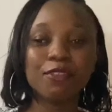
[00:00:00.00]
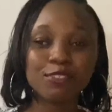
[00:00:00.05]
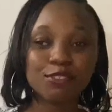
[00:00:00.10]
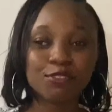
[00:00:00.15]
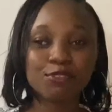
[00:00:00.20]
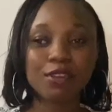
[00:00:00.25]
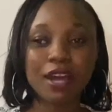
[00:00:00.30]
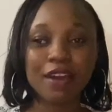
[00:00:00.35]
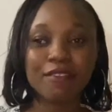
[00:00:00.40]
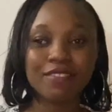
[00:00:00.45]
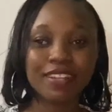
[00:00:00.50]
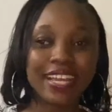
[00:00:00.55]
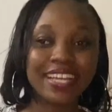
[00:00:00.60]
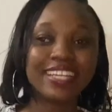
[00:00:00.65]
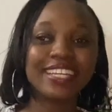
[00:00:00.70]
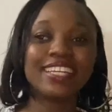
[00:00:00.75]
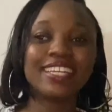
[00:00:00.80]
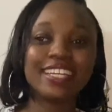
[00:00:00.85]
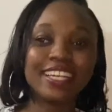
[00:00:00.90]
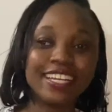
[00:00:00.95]
I mean, I
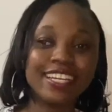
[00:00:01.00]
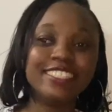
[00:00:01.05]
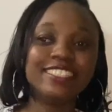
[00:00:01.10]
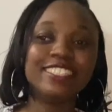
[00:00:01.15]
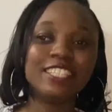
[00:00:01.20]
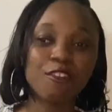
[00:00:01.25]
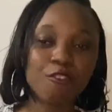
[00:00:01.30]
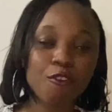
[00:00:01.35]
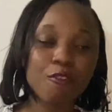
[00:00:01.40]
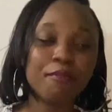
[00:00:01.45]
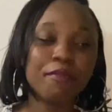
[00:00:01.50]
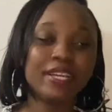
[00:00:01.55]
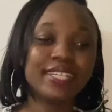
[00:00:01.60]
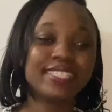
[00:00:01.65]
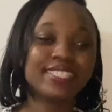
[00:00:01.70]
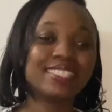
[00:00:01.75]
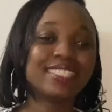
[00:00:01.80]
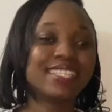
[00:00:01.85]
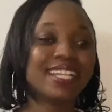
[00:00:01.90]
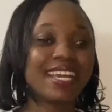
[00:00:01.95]
was watching that video,
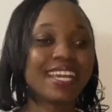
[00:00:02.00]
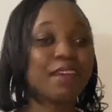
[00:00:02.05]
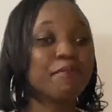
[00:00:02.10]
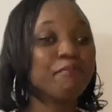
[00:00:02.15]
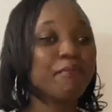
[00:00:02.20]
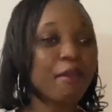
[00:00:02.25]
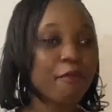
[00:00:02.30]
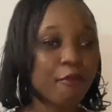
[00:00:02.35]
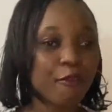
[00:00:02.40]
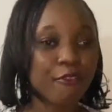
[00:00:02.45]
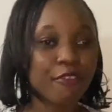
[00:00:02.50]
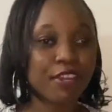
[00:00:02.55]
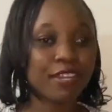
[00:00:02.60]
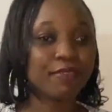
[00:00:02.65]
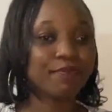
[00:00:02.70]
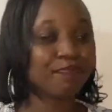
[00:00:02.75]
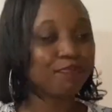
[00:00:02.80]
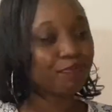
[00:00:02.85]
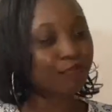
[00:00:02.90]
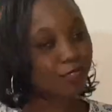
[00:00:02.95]
but it was
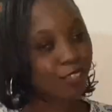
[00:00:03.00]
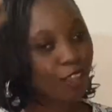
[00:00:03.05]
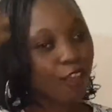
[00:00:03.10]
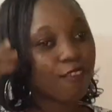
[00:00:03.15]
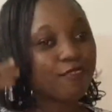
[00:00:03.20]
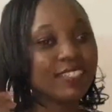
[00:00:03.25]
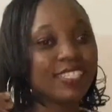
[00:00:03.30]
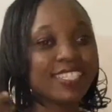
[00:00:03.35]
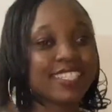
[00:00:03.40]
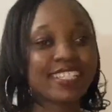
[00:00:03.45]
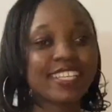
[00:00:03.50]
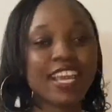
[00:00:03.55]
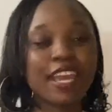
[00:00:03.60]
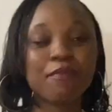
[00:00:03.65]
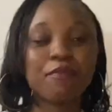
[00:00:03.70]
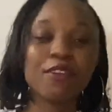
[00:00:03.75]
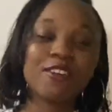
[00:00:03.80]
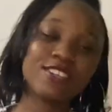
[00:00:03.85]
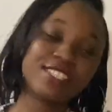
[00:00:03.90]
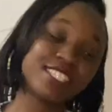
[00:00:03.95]
quite long, so I
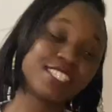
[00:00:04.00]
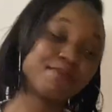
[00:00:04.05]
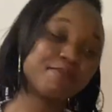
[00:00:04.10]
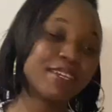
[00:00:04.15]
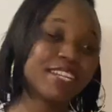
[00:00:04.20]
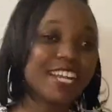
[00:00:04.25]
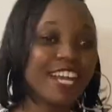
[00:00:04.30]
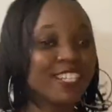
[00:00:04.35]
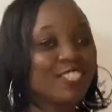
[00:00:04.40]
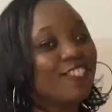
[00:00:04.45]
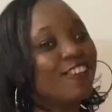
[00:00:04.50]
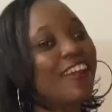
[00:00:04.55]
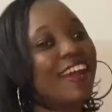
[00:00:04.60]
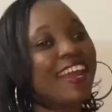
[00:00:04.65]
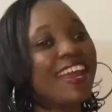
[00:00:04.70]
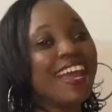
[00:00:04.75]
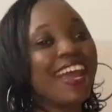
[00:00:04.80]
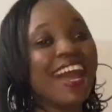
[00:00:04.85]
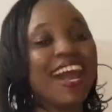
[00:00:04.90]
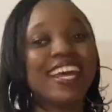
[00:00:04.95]
haven't finished
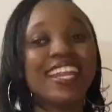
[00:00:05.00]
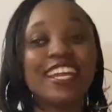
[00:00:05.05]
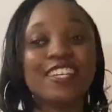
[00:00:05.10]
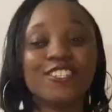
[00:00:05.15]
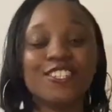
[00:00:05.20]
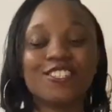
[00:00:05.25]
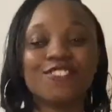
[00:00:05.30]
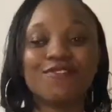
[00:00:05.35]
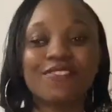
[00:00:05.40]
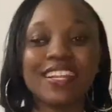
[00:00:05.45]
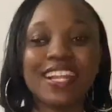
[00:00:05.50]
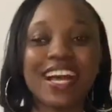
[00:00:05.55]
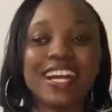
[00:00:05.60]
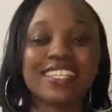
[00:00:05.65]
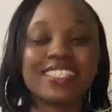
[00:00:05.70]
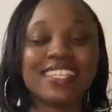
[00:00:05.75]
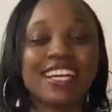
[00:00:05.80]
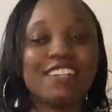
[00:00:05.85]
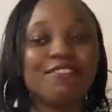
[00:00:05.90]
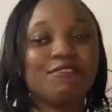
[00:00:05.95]
watching it, but I'm sure going
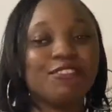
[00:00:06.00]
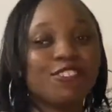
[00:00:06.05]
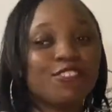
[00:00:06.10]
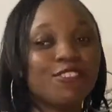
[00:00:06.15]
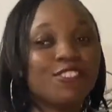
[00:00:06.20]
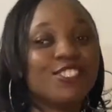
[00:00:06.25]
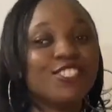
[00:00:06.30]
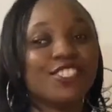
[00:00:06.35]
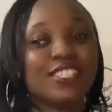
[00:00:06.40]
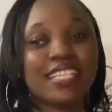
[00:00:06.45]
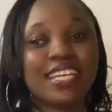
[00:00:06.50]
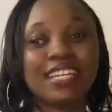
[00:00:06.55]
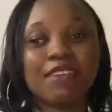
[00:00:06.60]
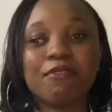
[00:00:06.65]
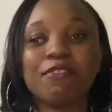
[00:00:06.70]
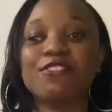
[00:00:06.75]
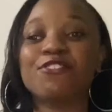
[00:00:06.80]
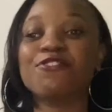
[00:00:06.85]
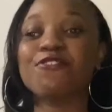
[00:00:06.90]
to finish it.